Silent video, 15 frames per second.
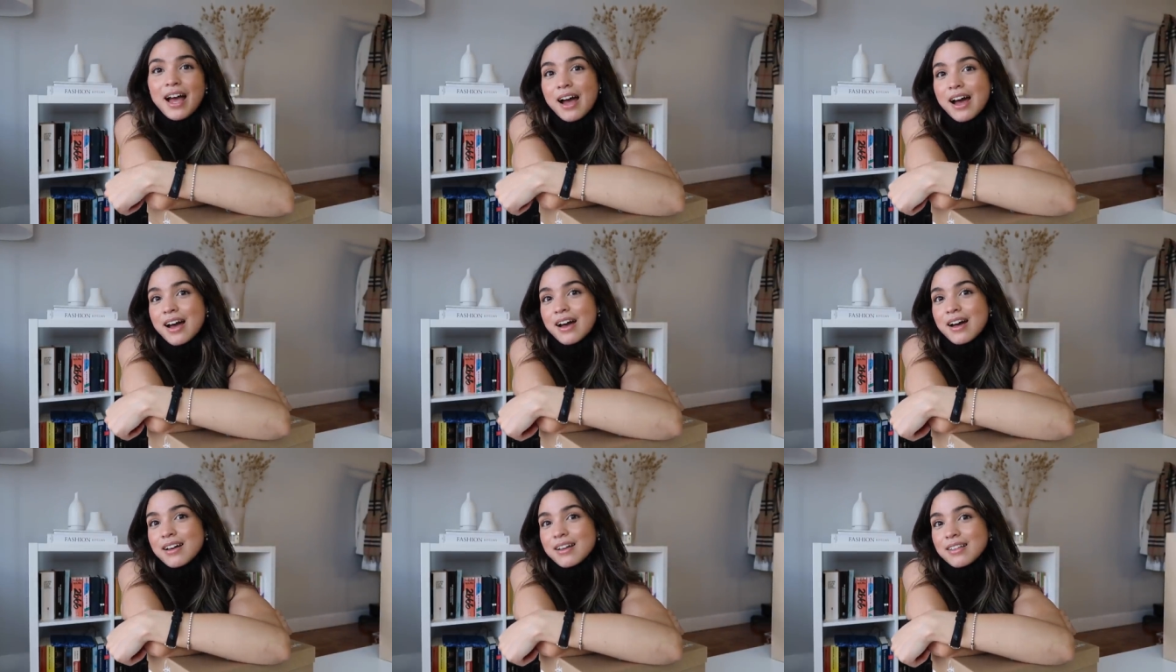
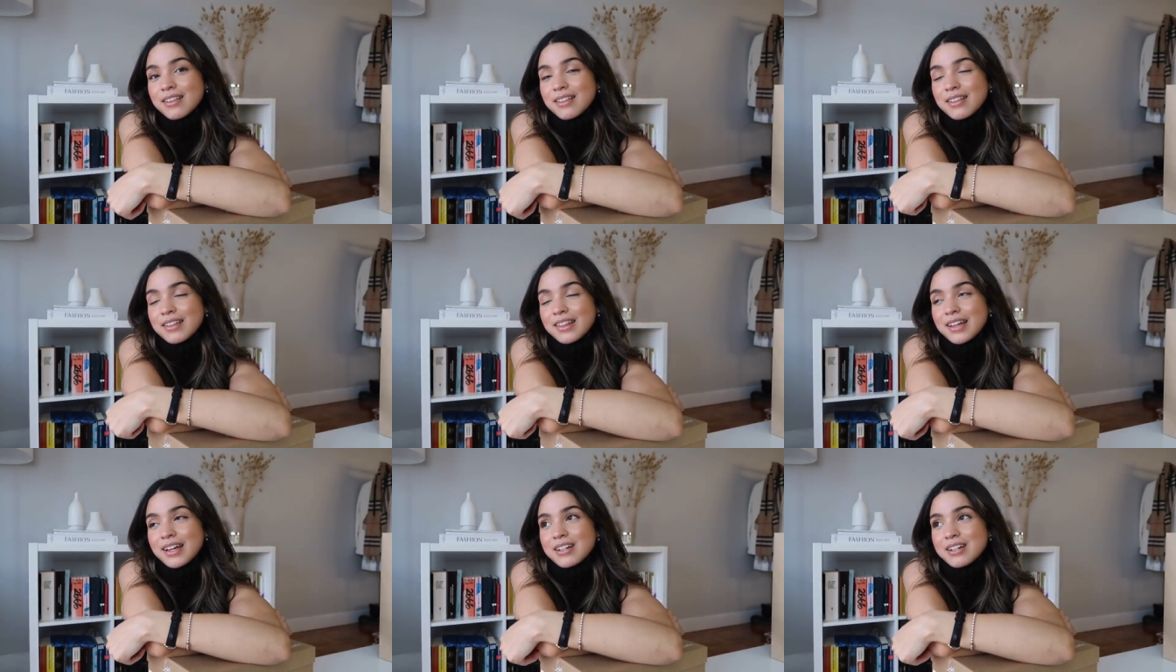uh,
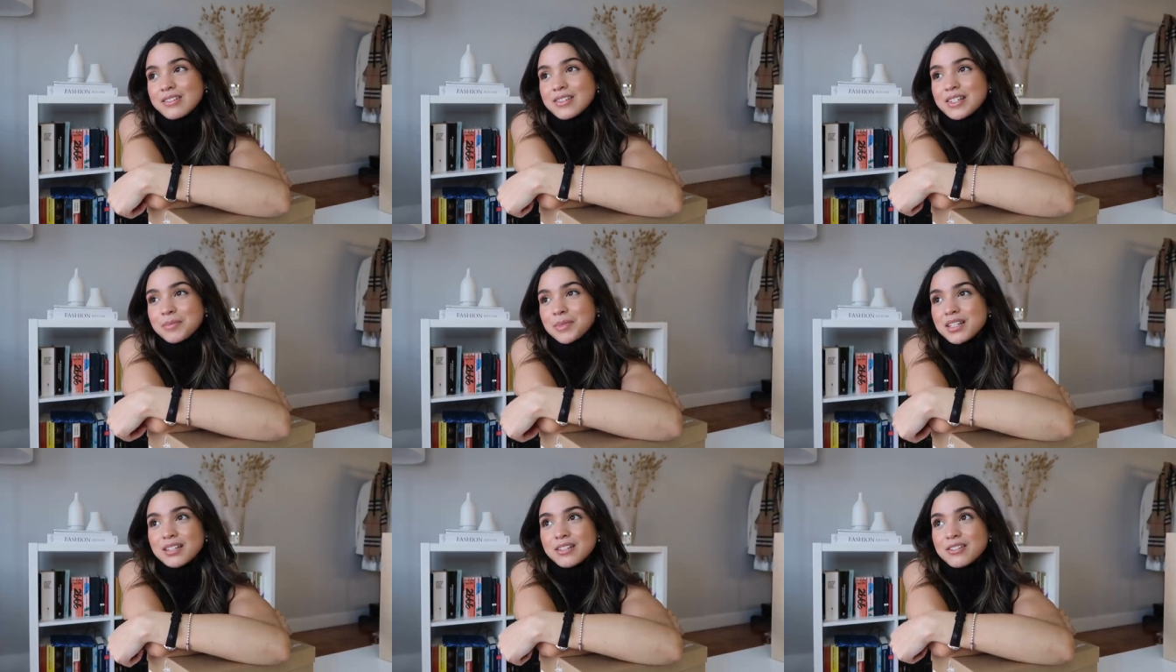I don't know, some
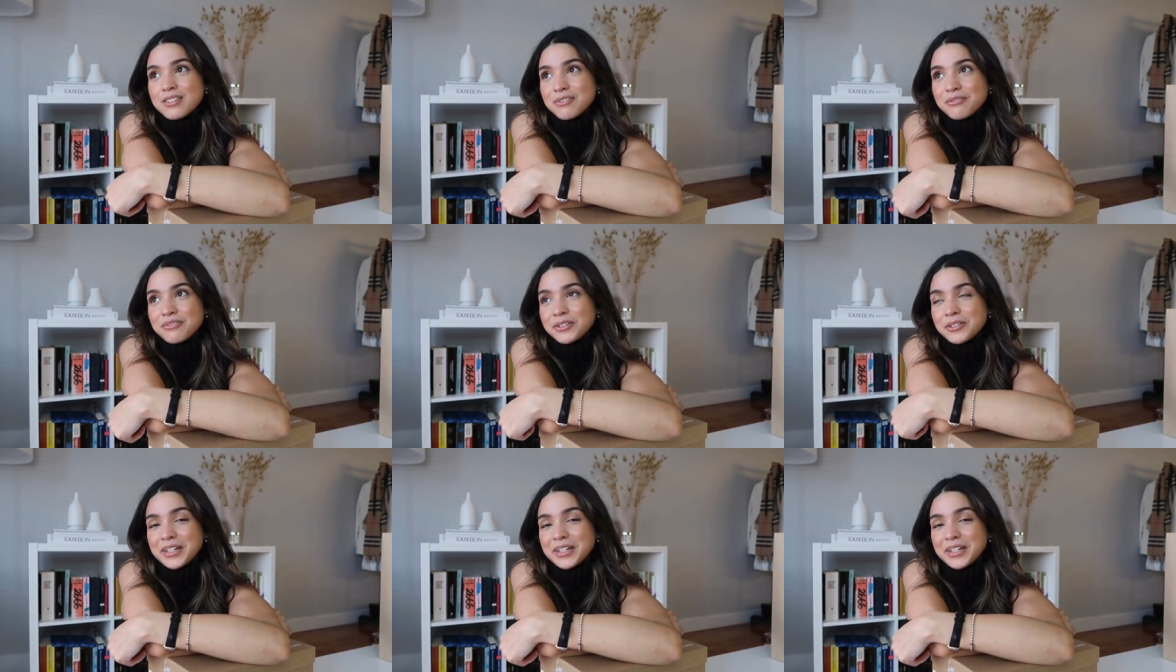days I just don't feel